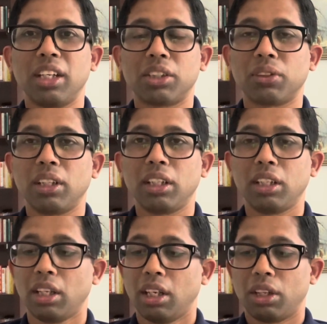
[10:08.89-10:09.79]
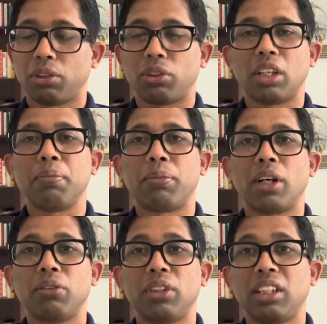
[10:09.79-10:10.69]
I actually thought I'm
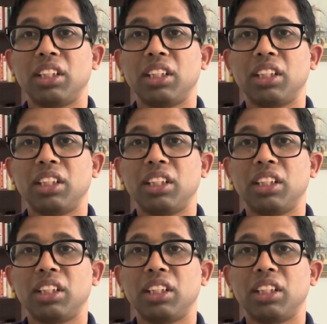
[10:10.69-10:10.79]
brown and